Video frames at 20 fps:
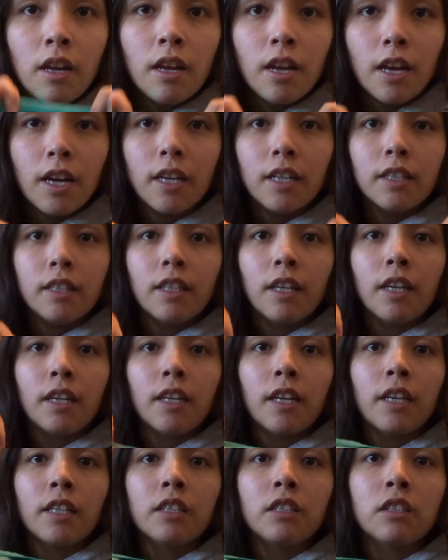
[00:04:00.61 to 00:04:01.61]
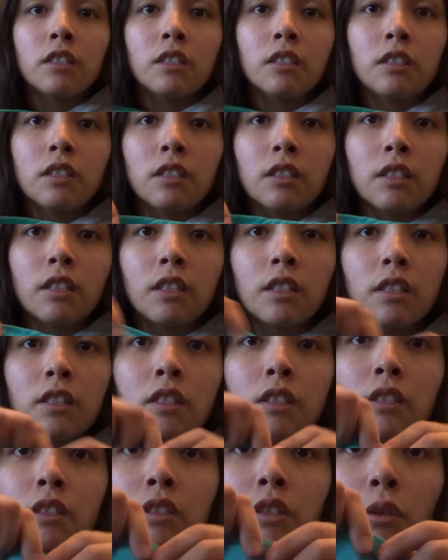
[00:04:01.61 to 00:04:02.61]
and then I just
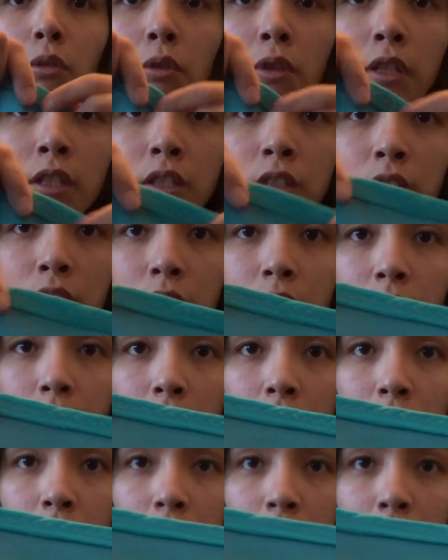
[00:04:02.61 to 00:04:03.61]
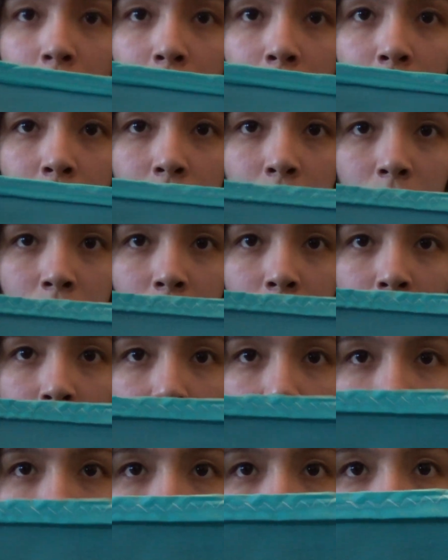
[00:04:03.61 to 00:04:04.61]
sewed it on.
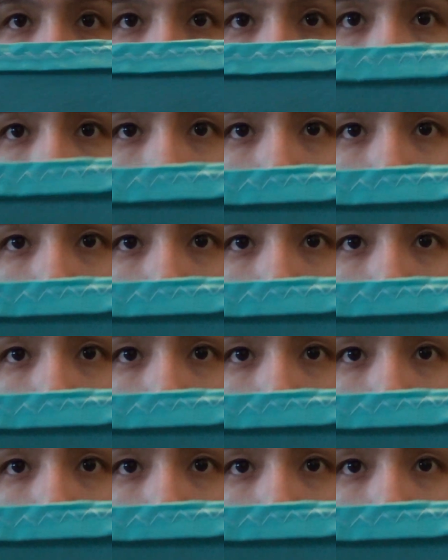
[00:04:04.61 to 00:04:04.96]
At